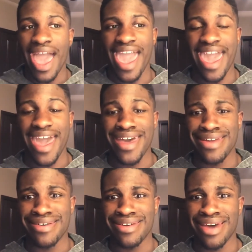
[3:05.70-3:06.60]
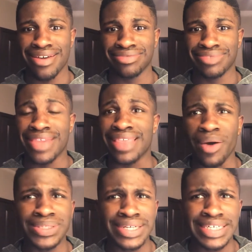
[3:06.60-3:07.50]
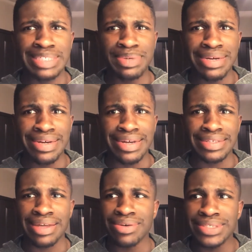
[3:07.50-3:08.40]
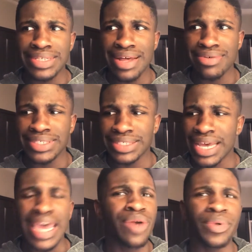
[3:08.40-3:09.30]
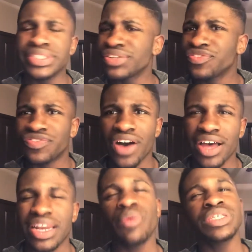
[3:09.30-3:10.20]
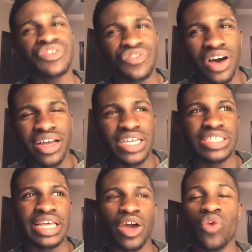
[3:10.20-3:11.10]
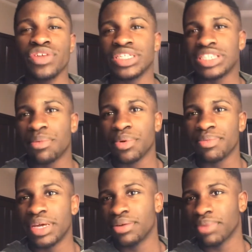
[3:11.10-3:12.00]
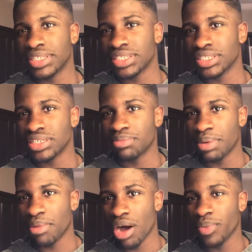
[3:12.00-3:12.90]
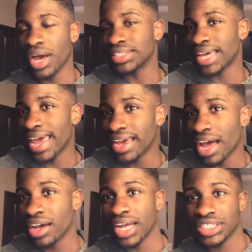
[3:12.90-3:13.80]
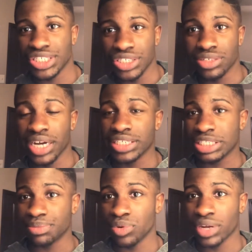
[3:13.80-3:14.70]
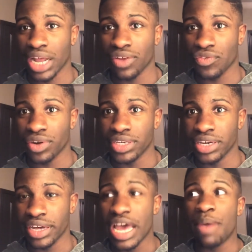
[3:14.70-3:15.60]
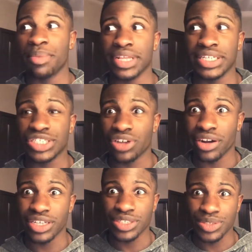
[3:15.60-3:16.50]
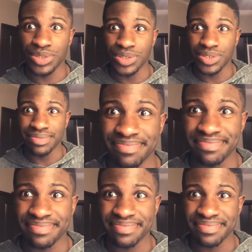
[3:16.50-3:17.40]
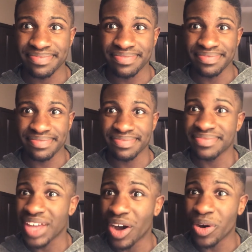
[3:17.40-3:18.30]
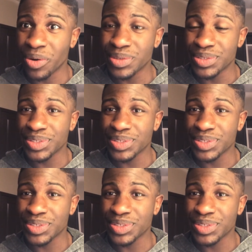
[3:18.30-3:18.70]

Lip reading: and that was an experience. It wasn't fun. It was fun because like over the summer, me and my sister and my mom, we got to hang out, got to chill, got to explore California. But then starting school, a whole new